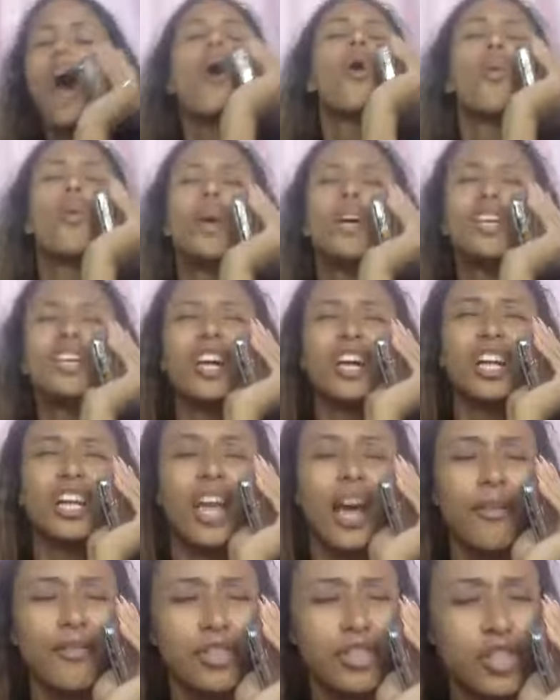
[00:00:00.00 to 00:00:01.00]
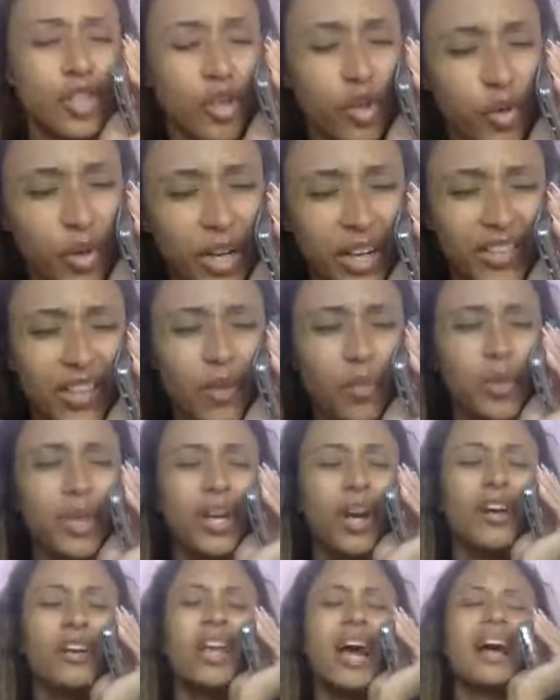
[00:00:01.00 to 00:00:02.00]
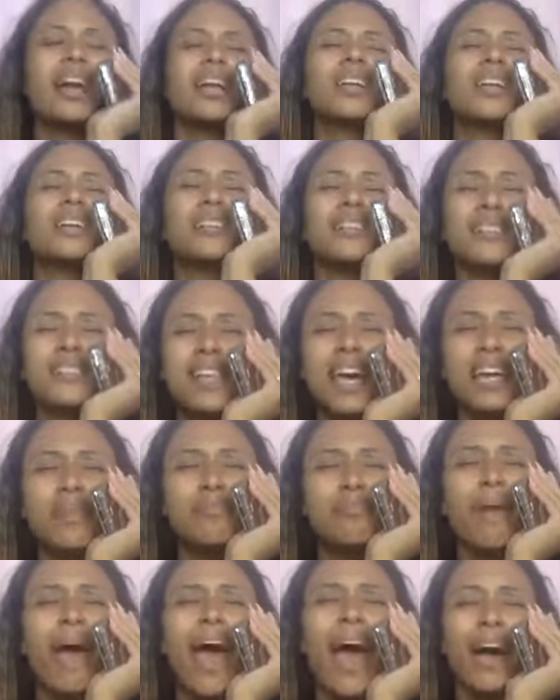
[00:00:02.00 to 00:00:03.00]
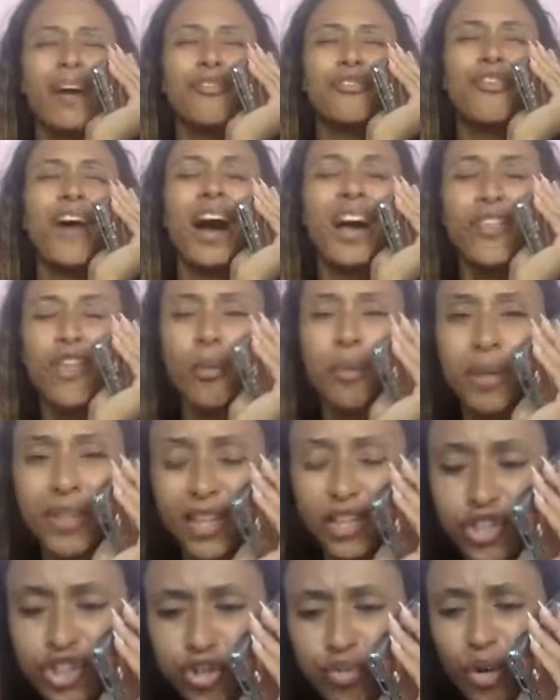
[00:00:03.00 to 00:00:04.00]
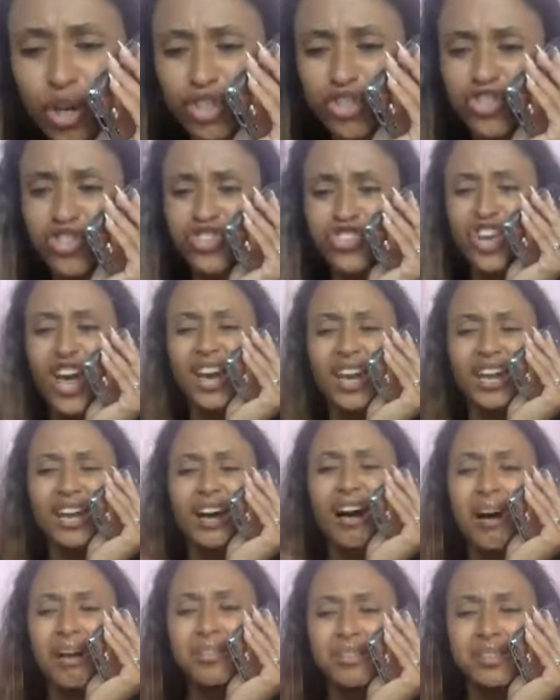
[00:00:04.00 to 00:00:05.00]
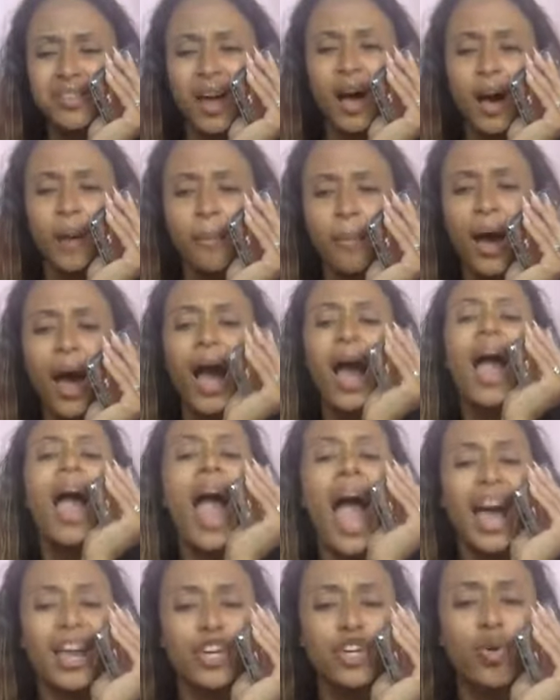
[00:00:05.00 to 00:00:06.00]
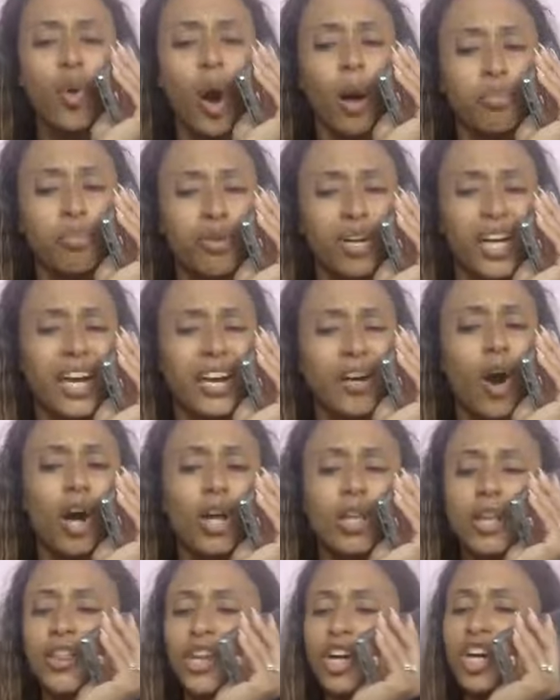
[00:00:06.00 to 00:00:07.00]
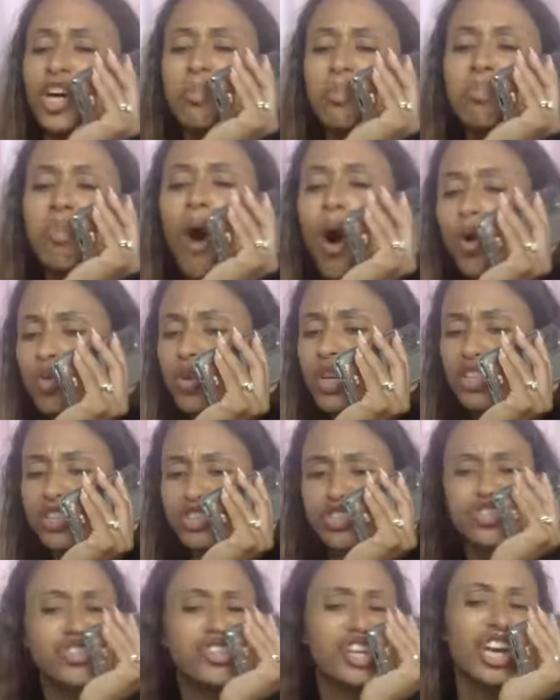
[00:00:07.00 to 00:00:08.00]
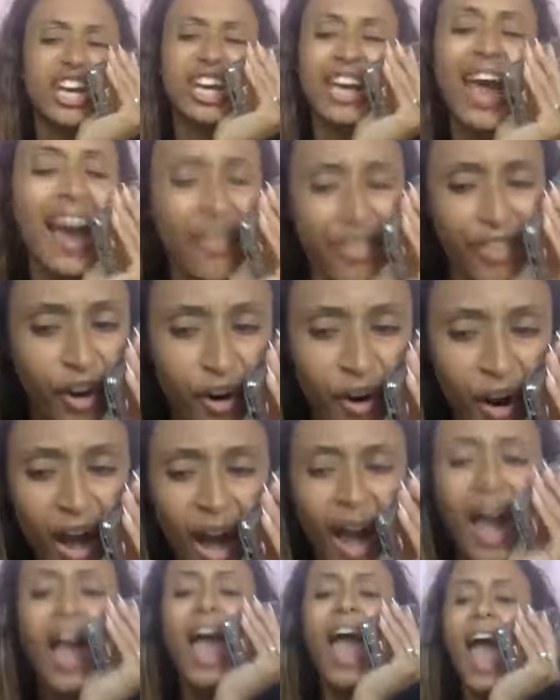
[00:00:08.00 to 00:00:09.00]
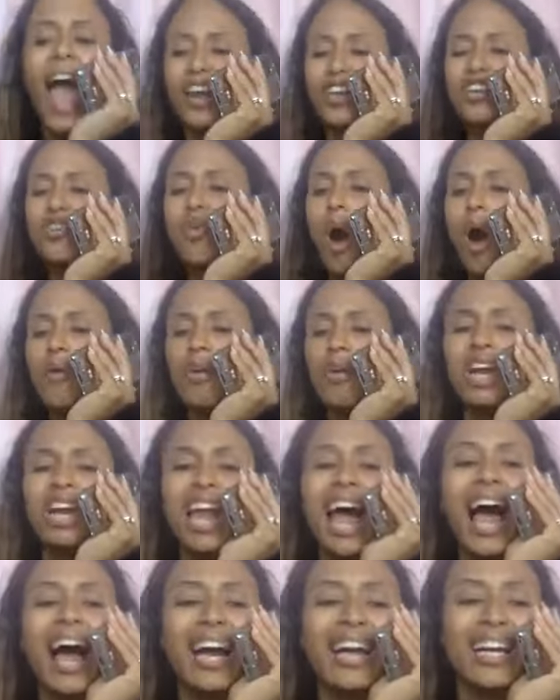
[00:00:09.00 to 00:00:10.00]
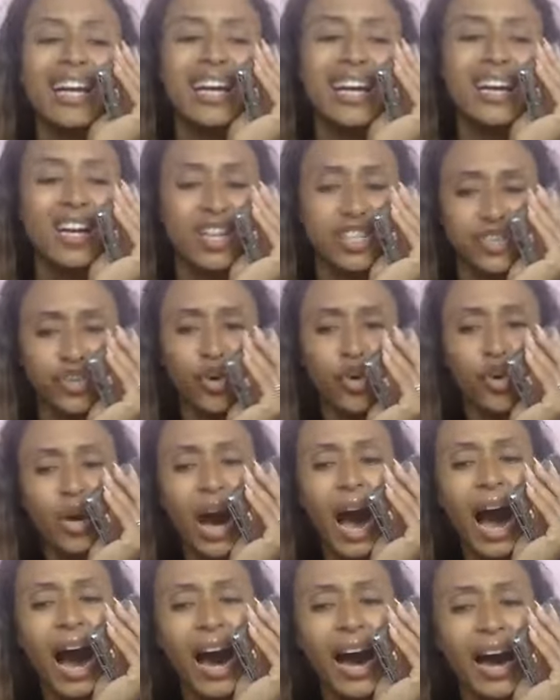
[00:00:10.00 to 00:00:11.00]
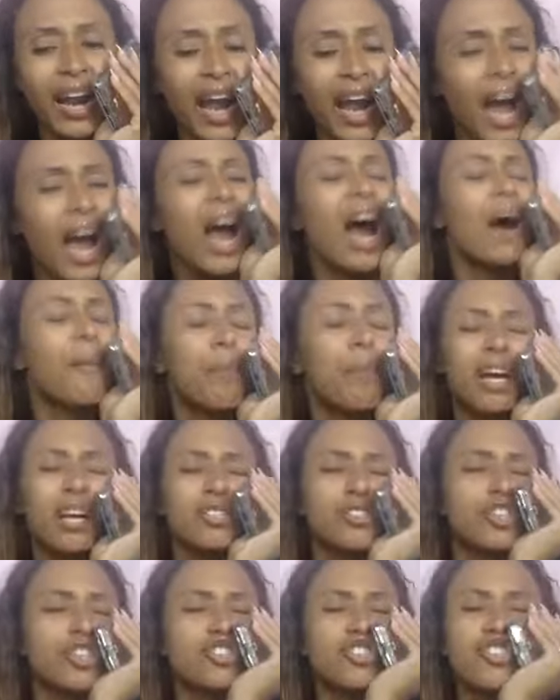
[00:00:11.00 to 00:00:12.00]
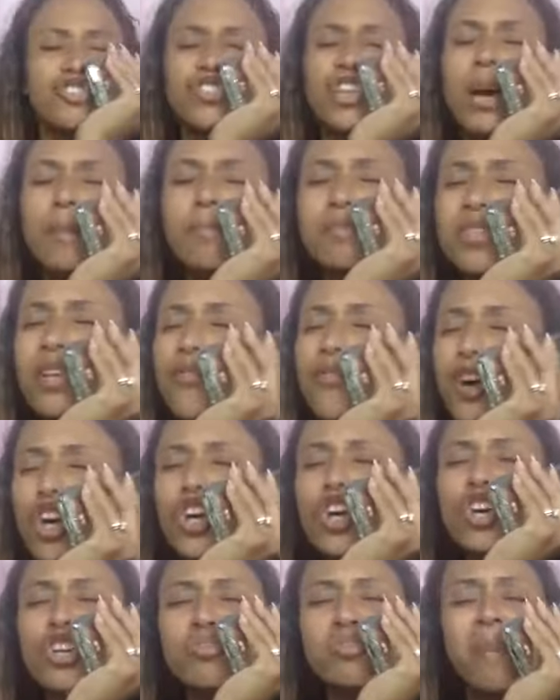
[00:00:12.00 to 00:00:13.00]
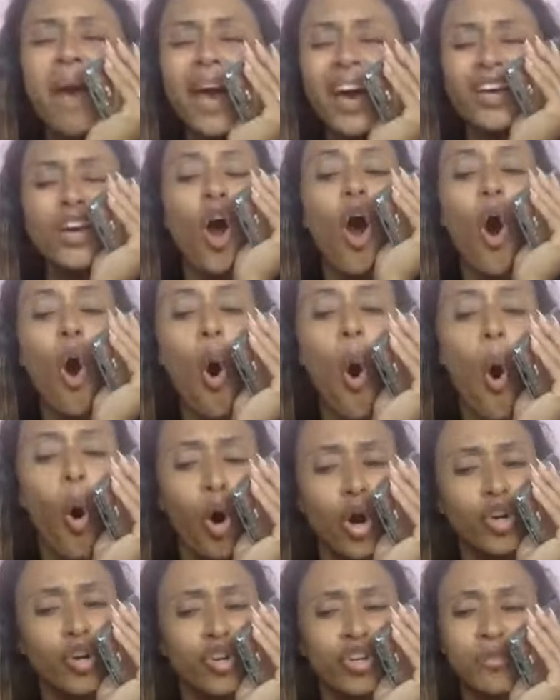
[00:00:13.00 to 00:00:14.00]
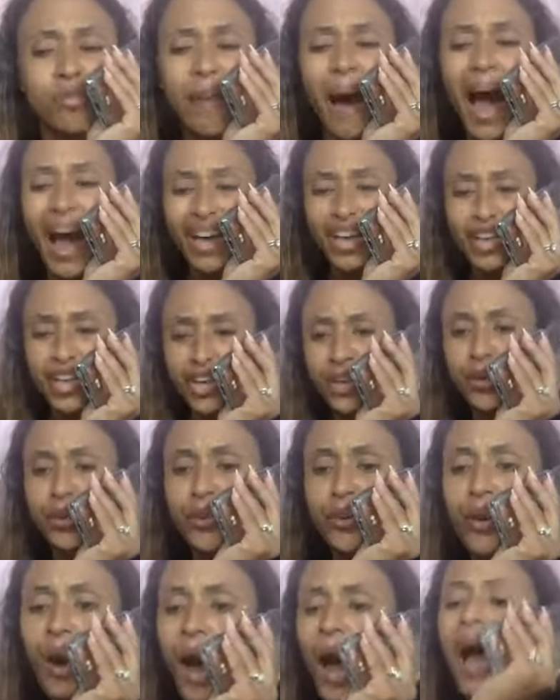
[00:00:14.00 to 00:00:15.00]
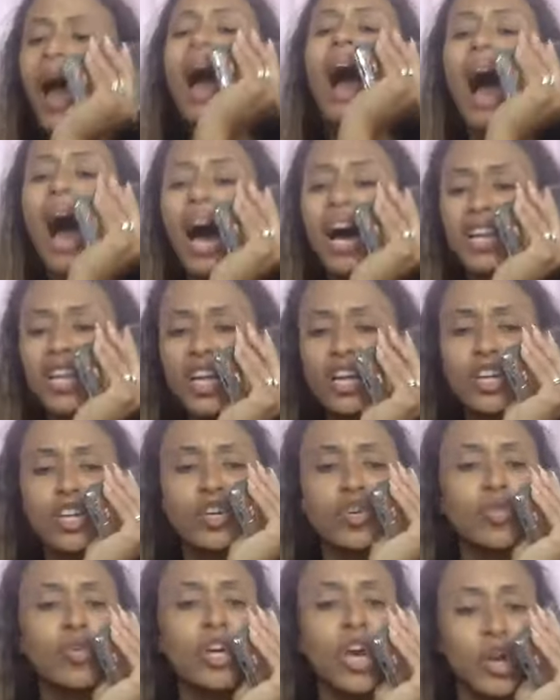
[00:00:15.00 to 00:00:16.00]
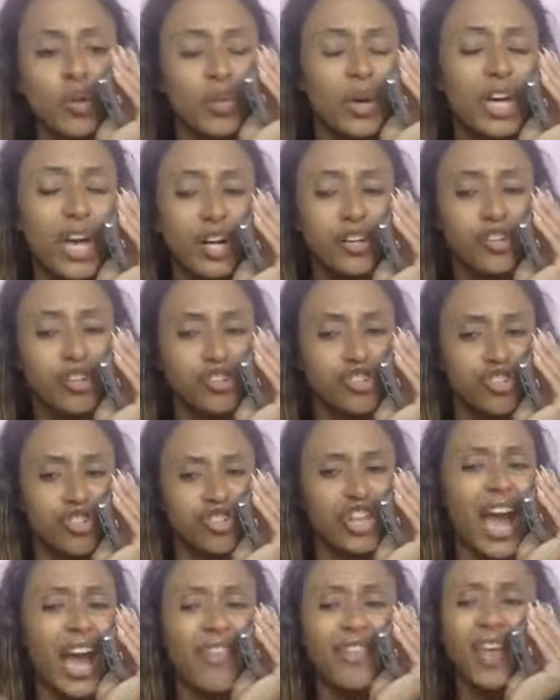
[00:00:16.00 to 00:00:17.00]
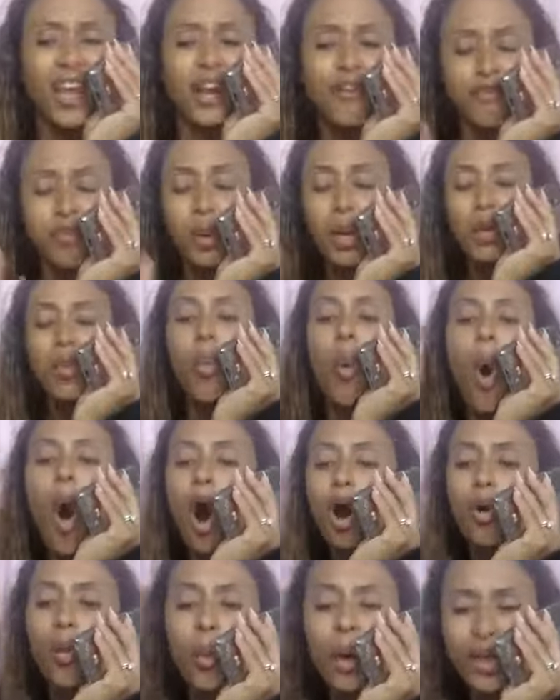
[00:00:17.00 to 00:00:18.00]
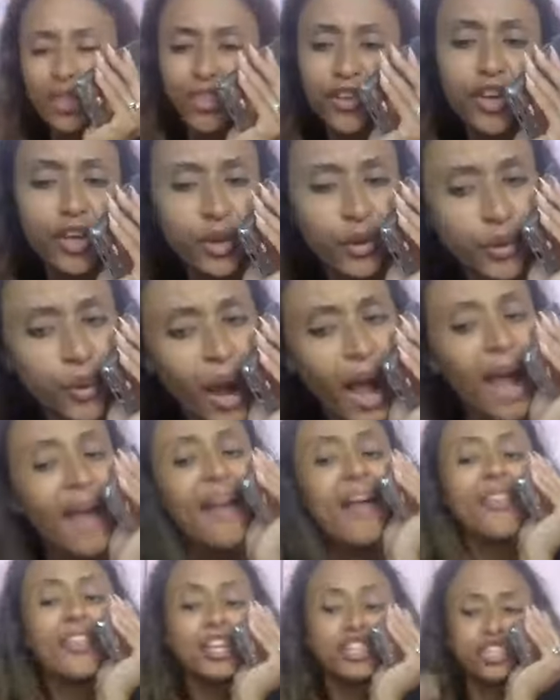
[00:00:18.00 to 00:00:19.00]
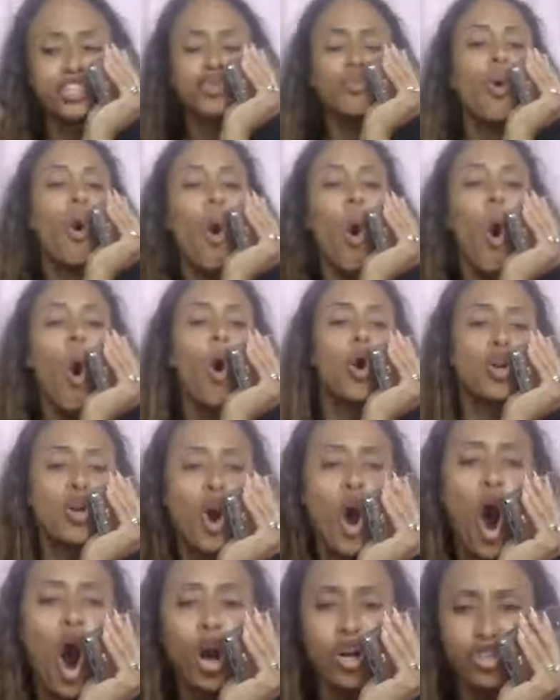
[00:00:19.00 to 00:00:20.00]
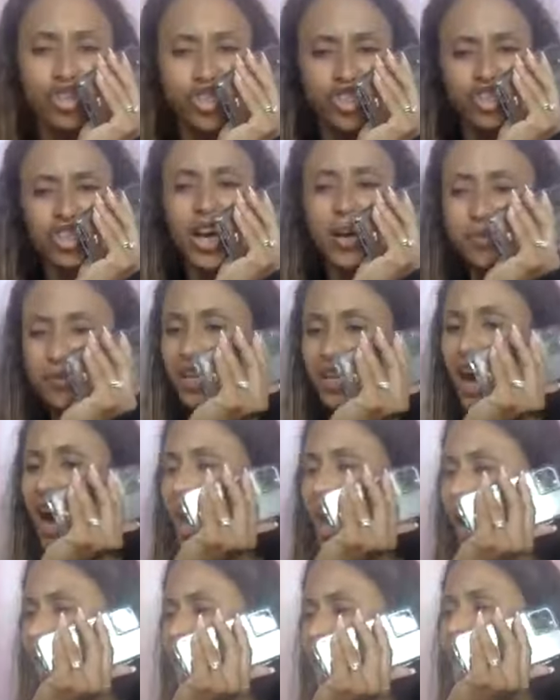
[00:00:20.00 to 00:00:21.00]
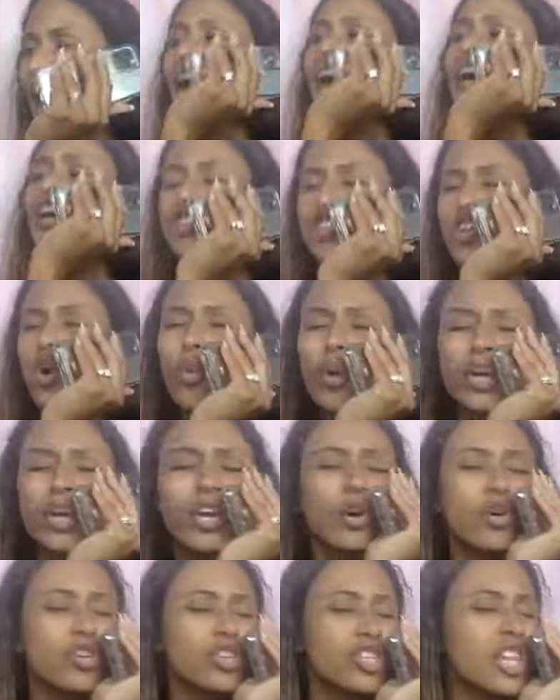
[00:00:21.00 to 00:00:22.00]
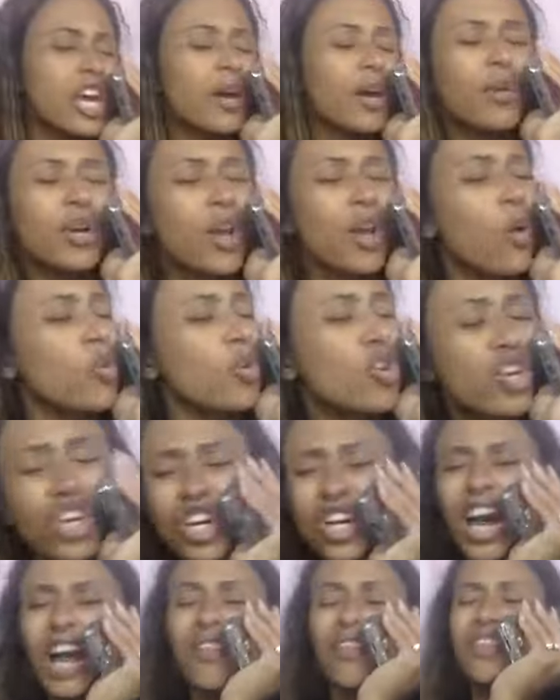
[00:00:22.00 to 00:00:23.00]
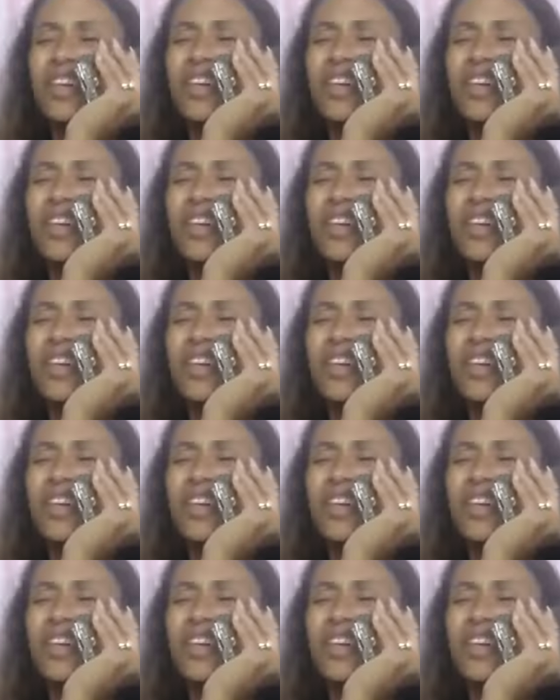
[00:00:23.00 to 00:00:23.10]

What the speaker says: We declare and decree that we are not in a setback, Father, but that you are setting us up, and you are bringing all of the components together, and you are aligning us, oh God, because the steps of a good man are ordered by you. Hallelujah. And we understand that if we walk with you, that you will order our steps, God. So we don't look at